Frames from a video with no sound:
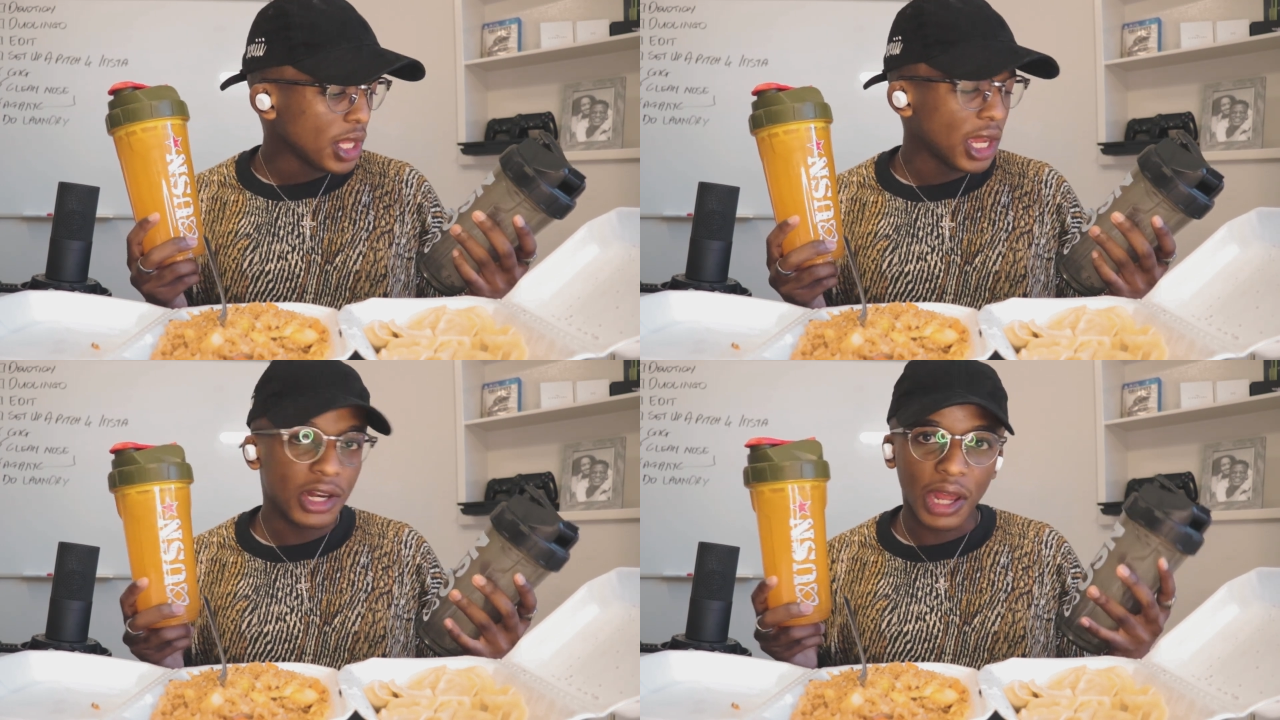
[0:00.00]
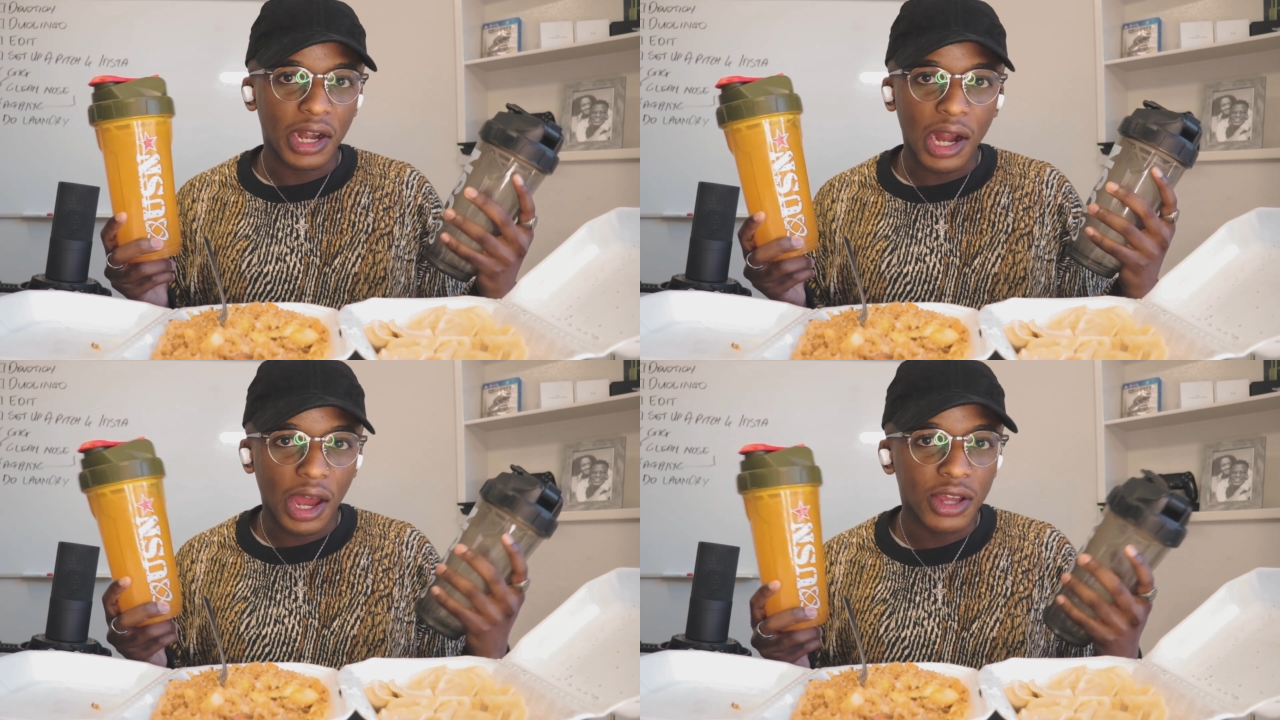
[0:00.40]
And
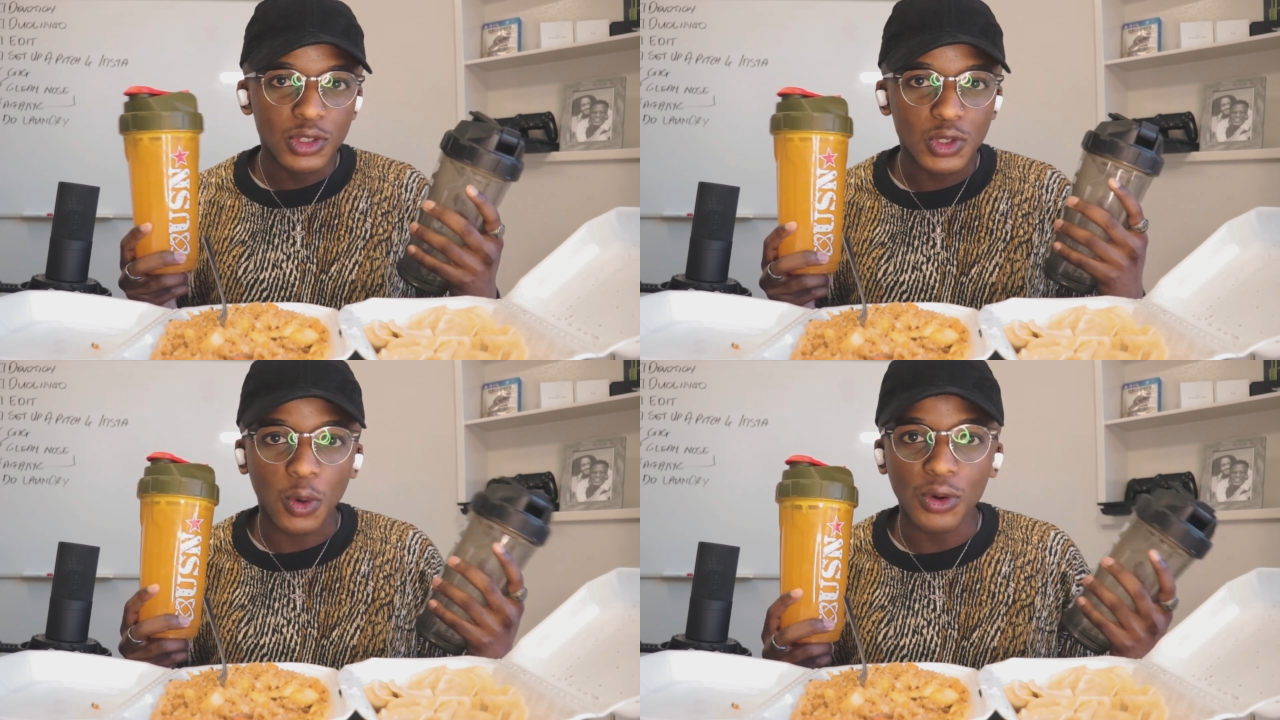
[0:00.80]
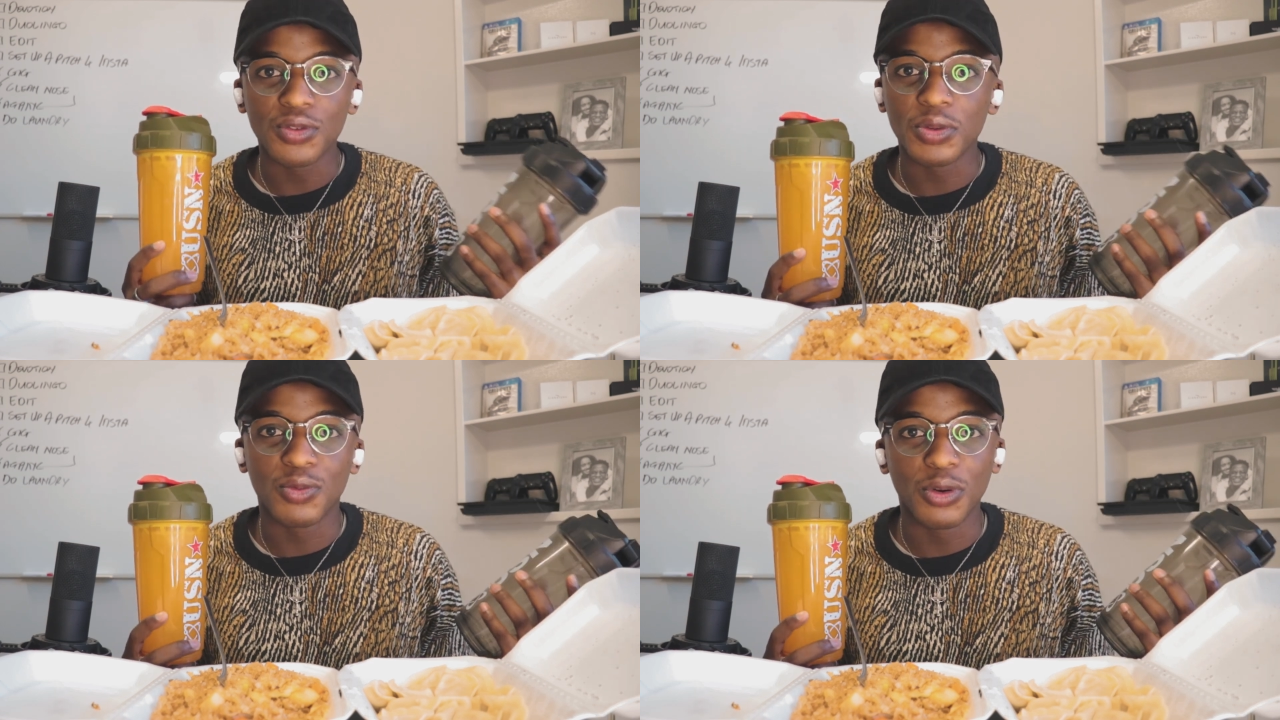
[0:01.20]
now I use all
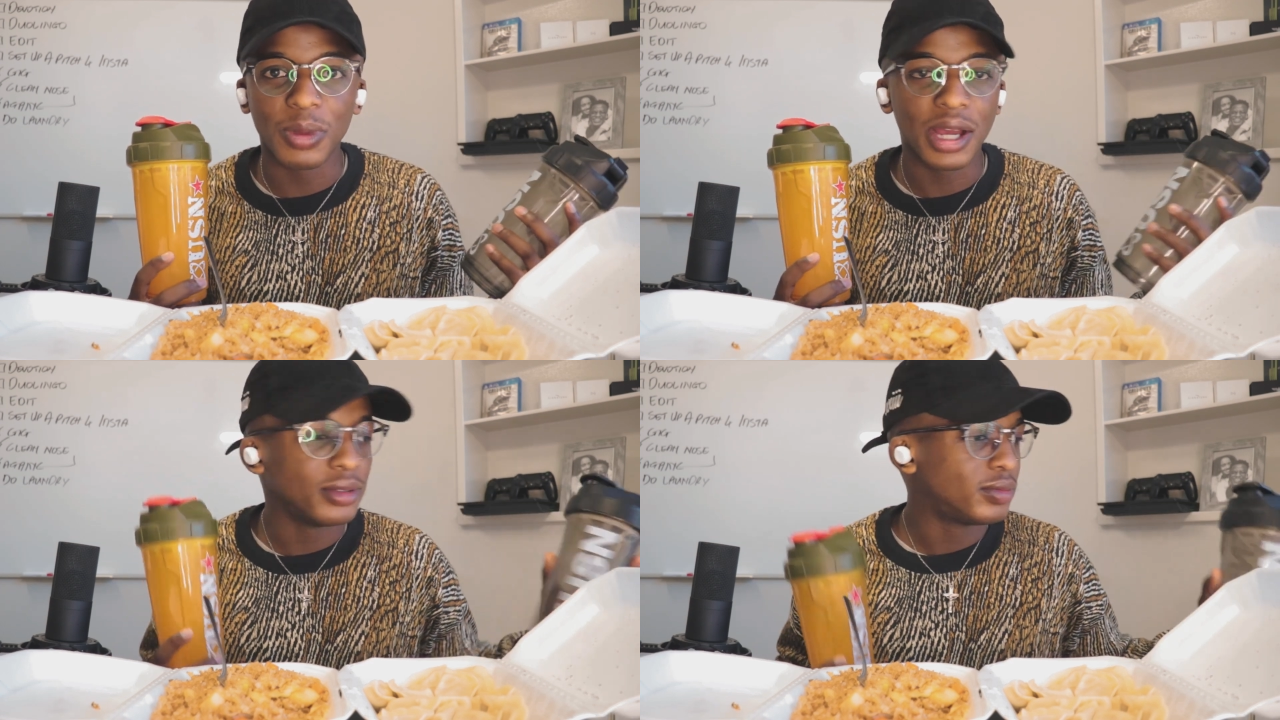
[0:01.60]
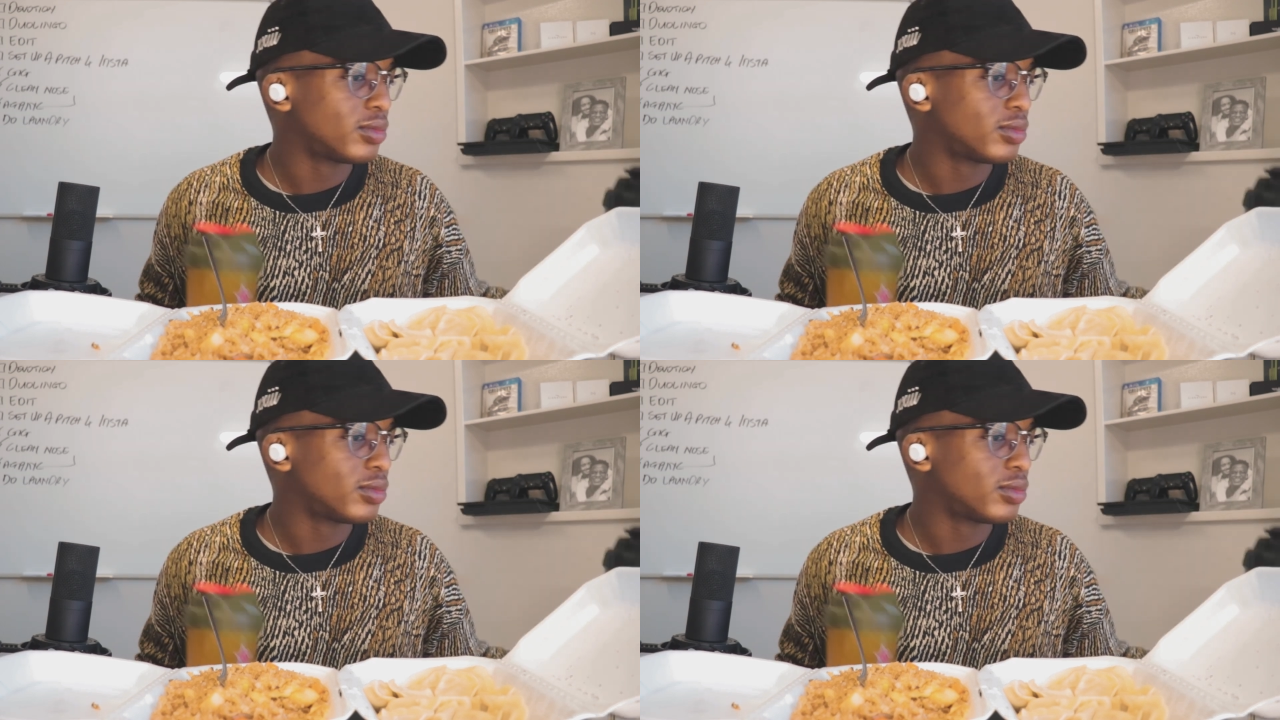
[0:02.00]
of them for my